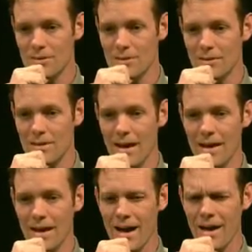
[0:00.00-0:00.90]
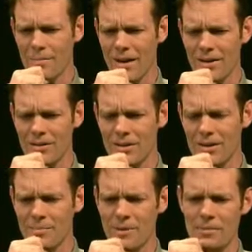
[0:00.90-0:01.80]

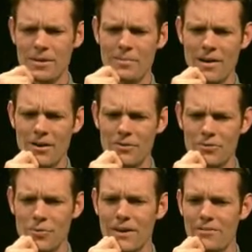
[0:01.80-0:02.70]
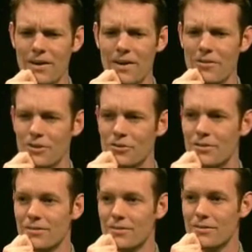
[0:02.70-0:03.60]
that maybe about
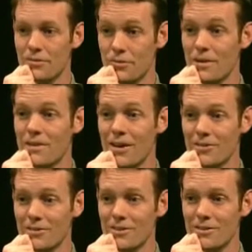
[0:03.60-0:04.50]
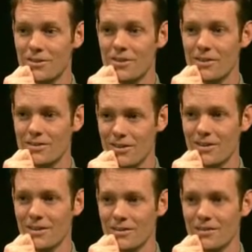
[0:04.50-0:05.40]
2,500, 3,000 years ago, they
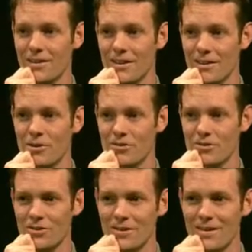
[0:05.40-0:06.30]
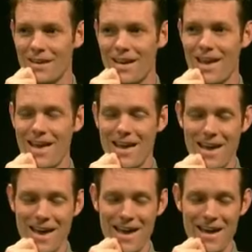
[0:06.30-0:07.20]
started using acupuncture.
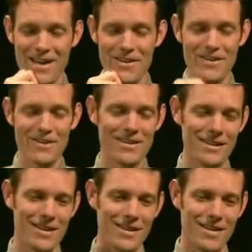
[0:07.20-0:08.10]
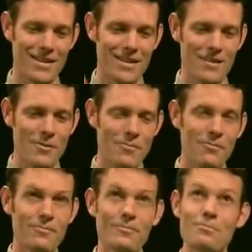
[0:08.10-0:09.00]
And
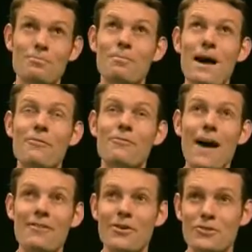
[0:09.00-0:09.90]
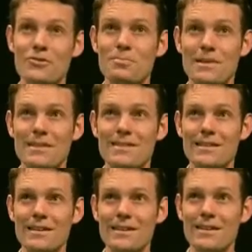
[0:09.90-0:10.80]
about 500
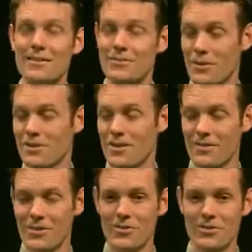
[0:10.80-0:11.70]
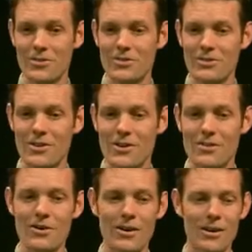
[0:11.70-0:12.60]
BC, 2,500 years
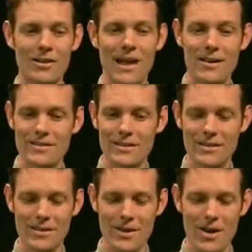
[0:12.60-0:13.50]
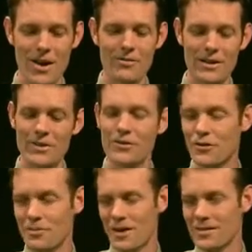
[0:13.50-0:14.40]
ago, a classic of
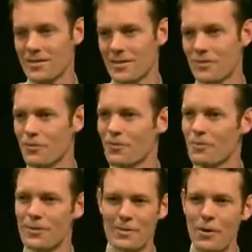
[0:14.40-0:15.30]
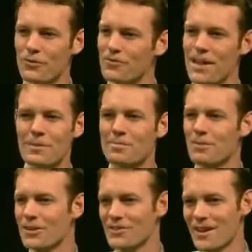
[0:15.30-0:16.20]
internal medicine, the most famous
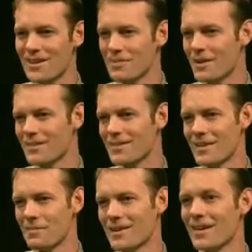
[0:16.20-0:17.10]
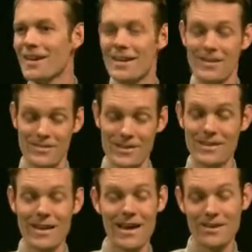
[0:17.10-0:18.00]
book in Chinese medicine. I mean,
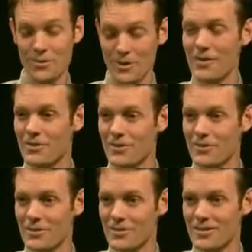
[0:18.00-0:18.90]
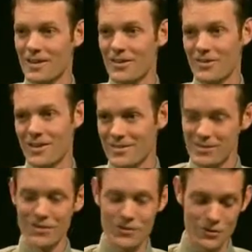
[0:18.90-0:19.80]
today, 2,500 years later, they
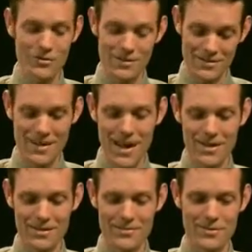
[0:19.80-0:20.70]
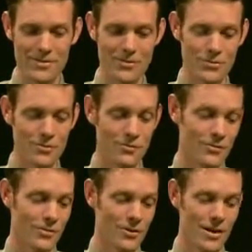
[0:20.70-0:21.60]
still use this text
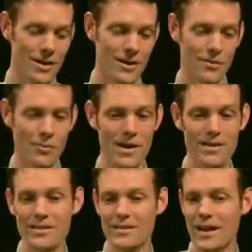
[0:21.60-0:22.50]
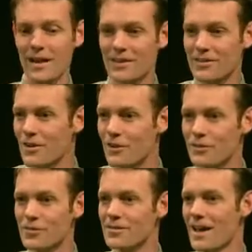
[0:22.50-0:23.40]
for ways to
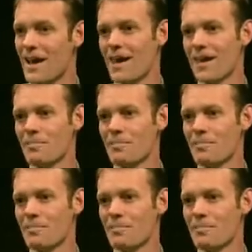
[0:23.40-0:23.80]
diagnose and